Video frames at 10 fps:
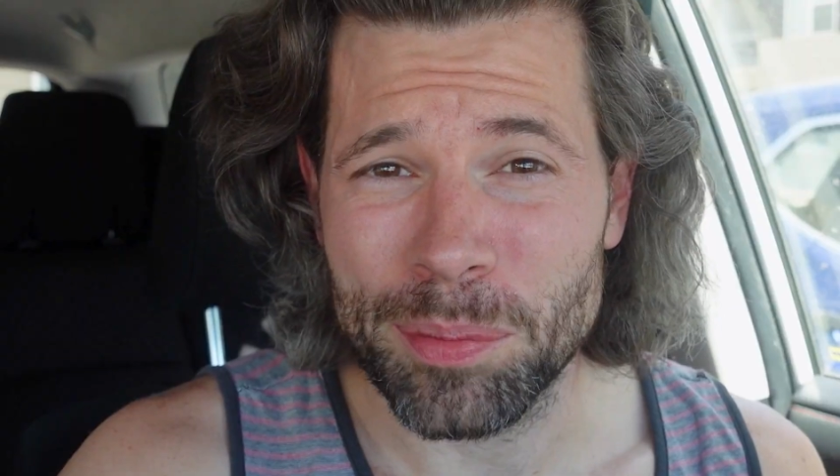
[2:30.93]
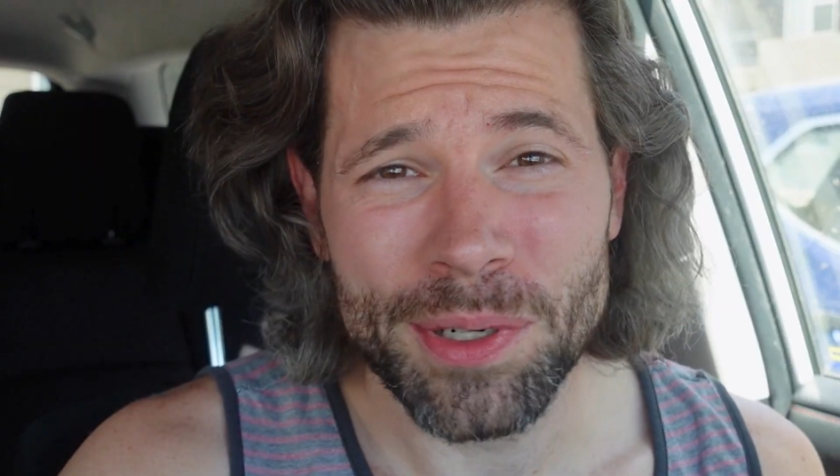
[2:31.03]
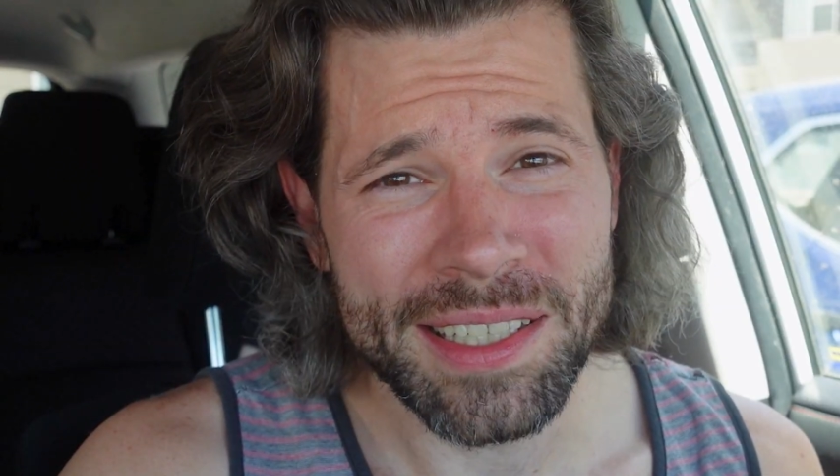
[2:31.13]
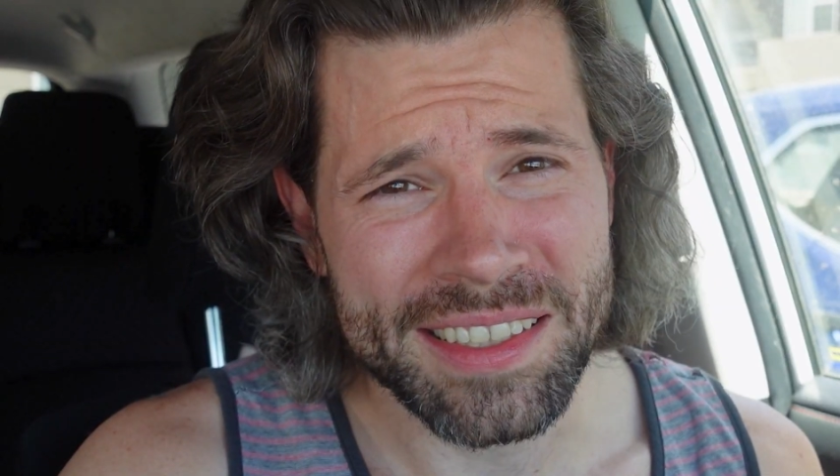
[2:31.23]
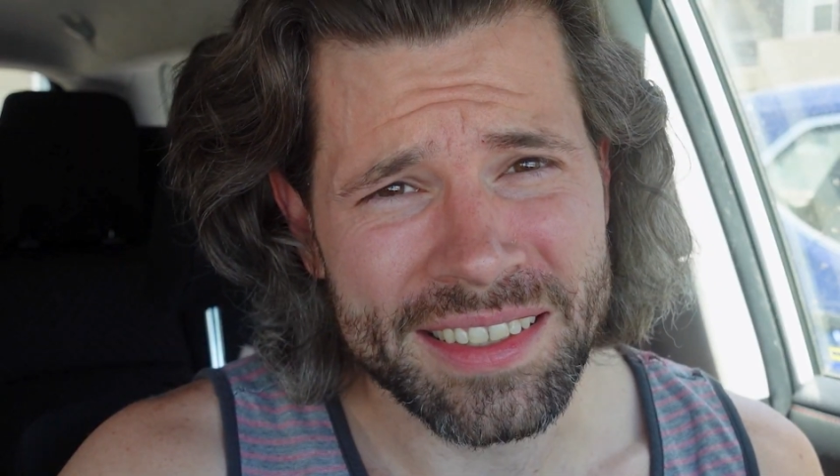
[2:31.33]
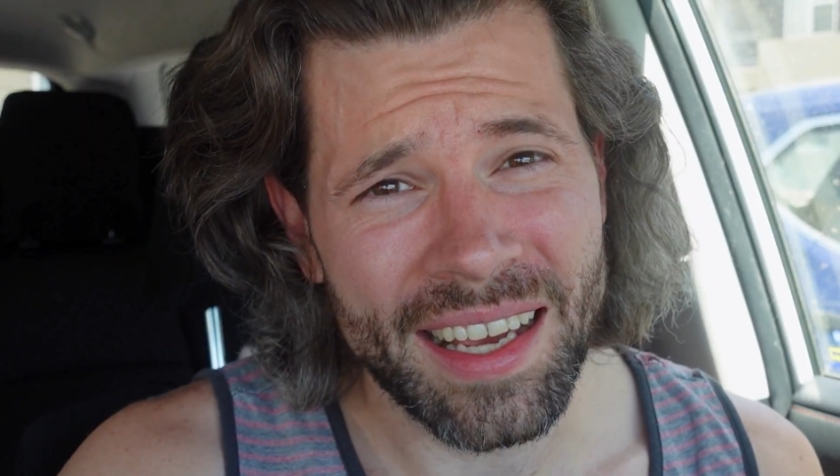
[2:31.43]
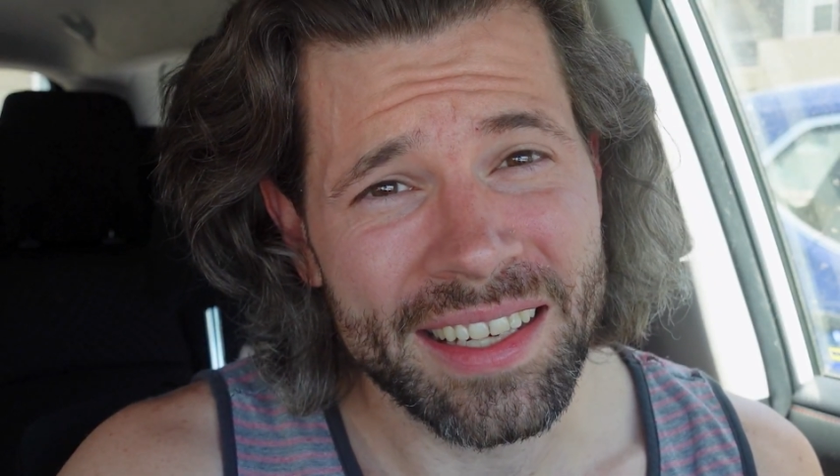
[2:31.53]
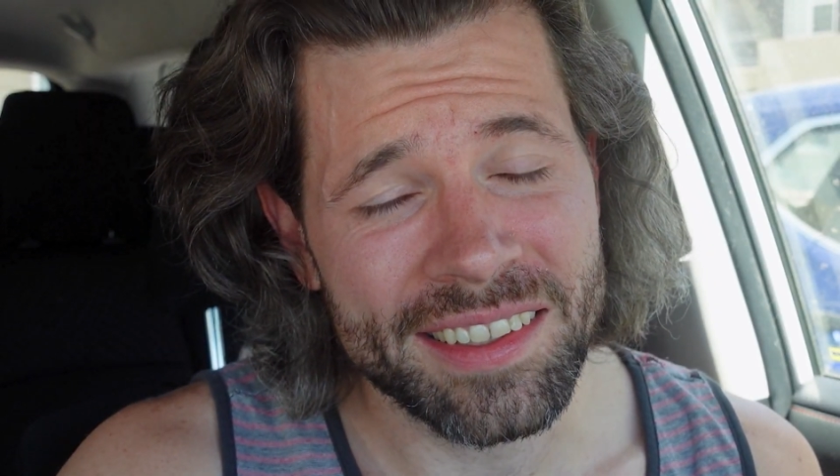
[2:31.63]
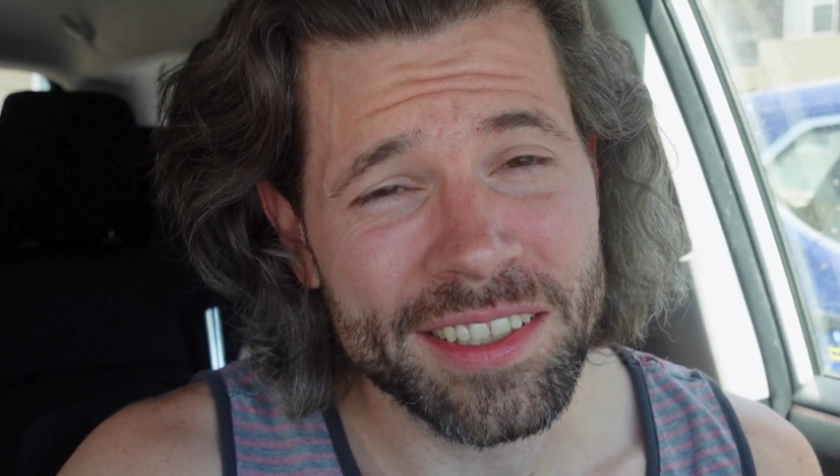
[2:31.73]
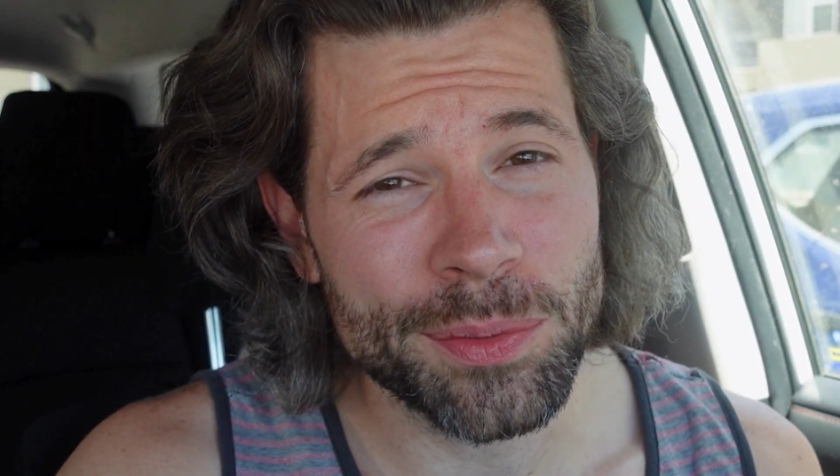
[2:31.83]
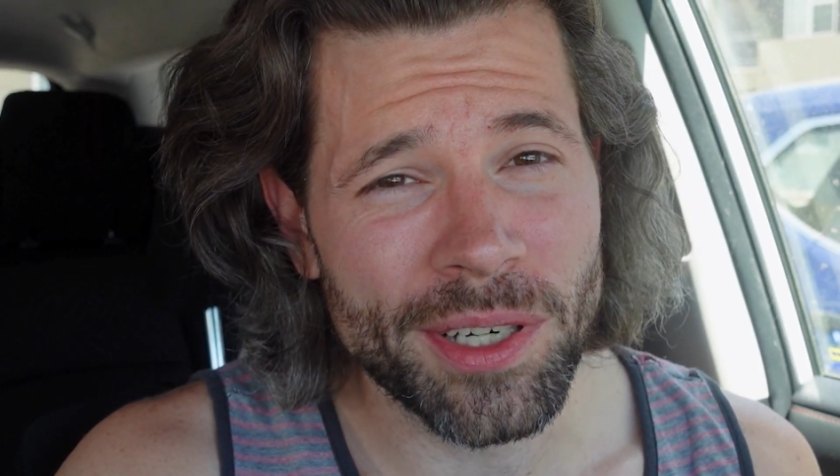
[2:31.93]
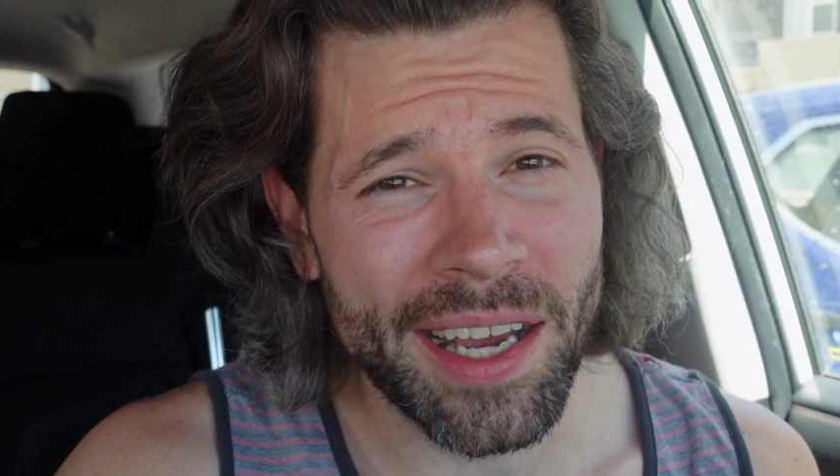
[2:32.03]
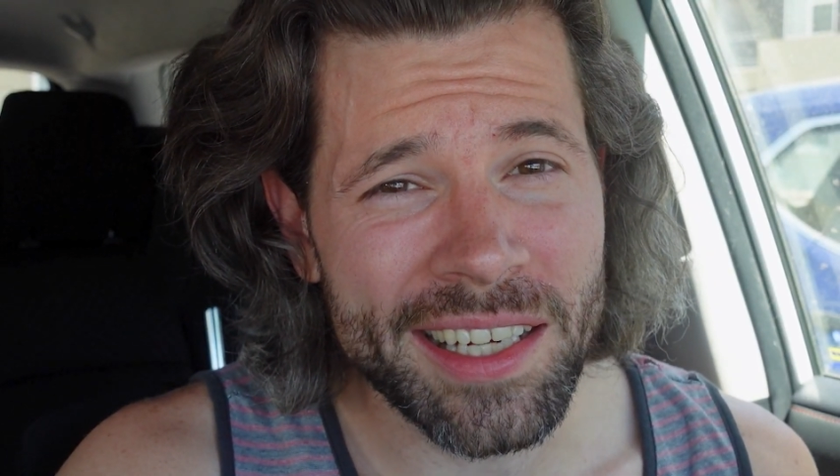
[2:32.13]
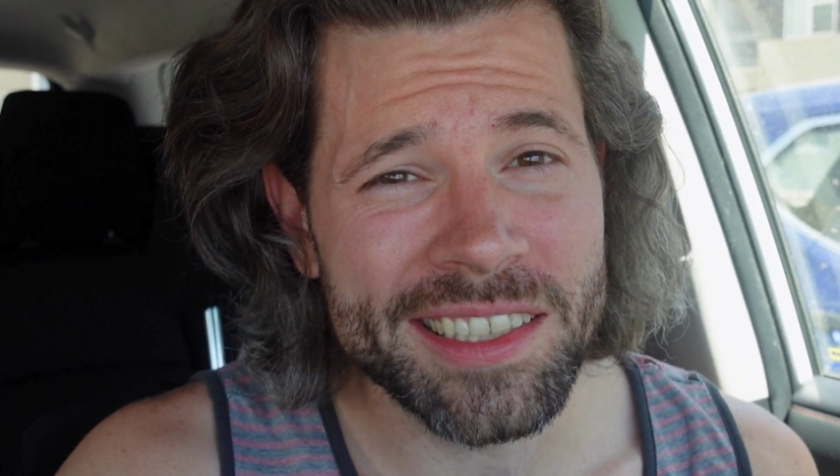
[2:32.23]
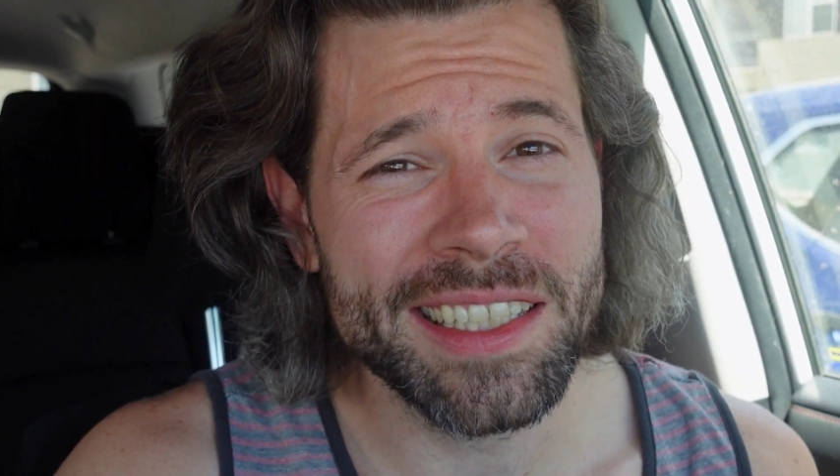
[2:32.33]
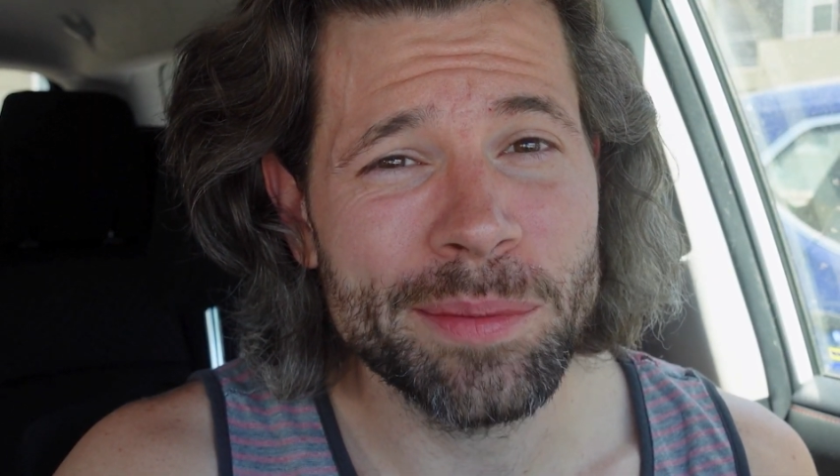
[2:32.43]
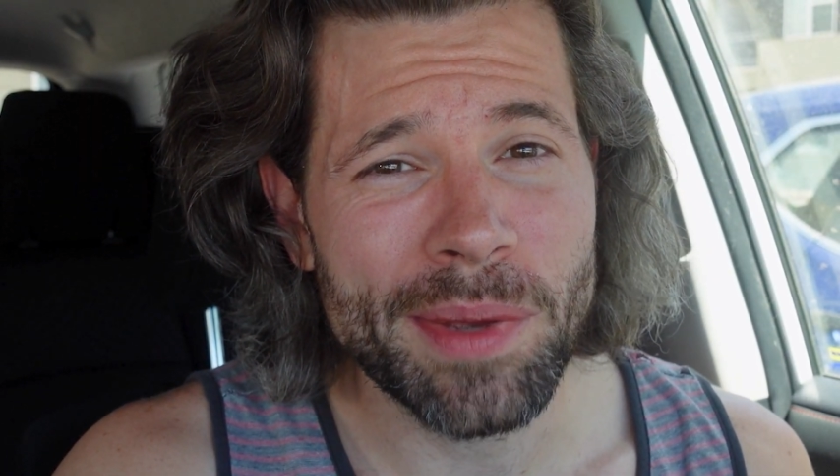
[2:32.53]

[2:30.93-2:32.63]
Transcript: pretty psyched because we're actually